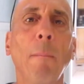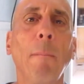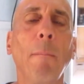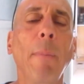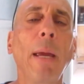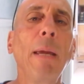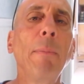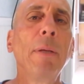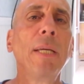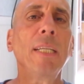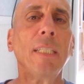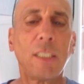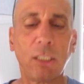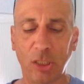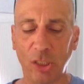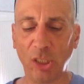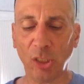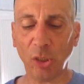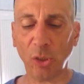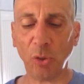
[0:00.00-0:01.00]
Maybe it's
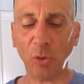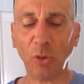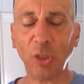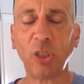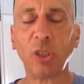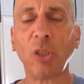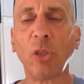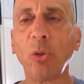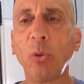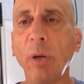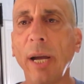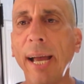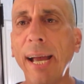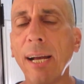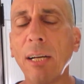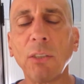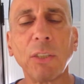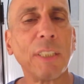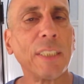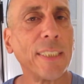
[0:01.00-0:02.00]
due to
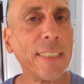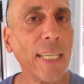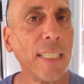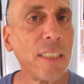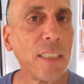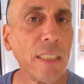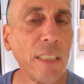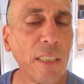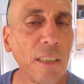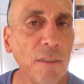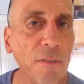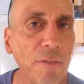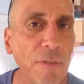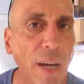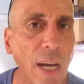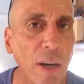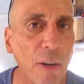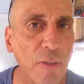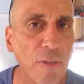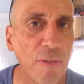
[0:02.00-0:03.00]
how sensitive
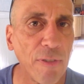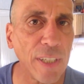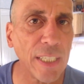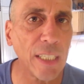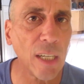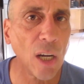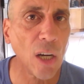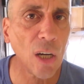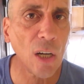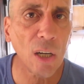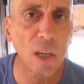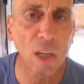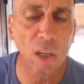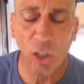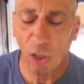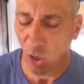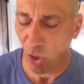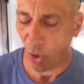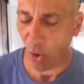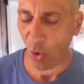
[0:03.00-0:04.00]
our feet
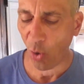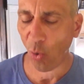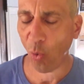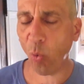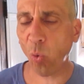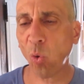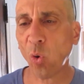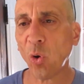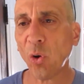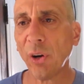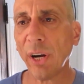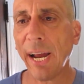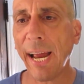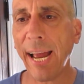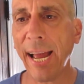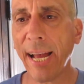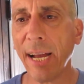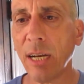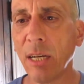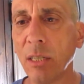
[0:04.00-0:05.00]
are or
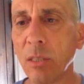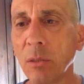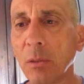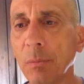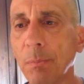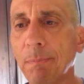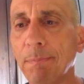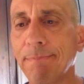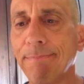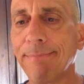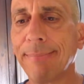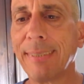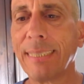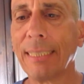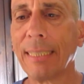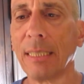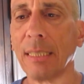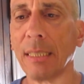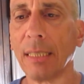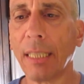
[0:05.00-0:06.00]
how
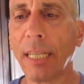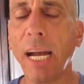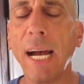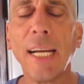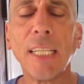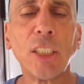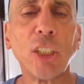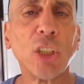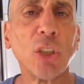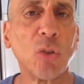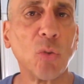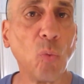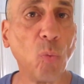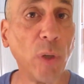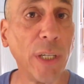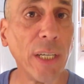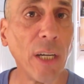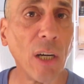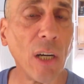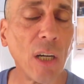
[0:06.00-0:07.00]
conscious
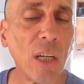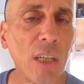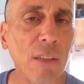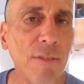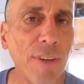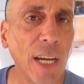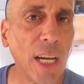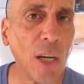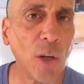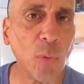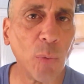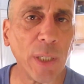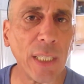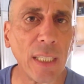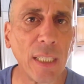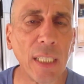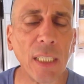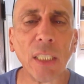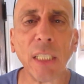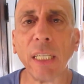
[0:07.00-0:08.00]
we are of how we
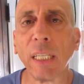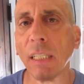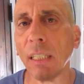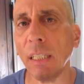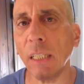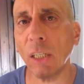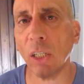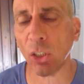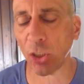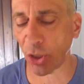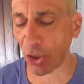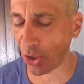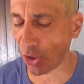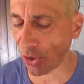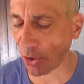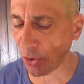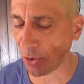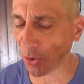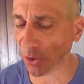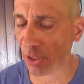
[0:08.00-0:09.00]
look in our
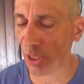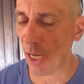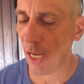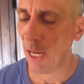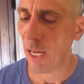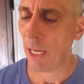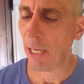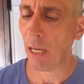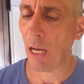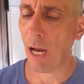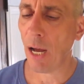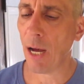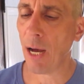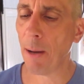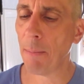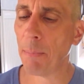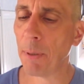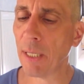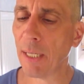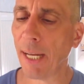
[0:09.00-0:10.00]
shoes.
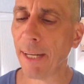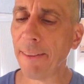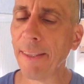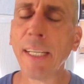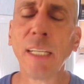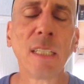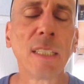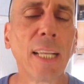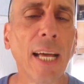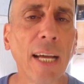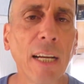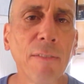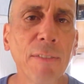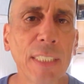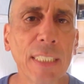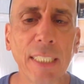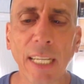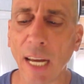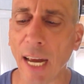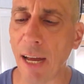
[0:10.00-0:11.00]
but I think a lot of
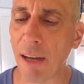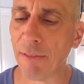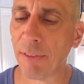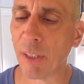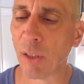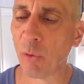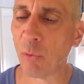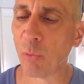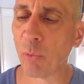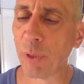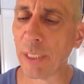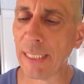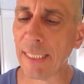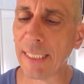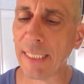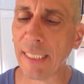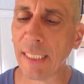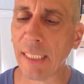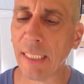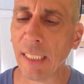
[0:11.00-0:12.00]
us have a
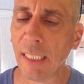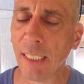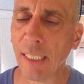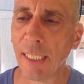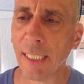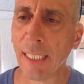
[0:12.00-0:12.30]
really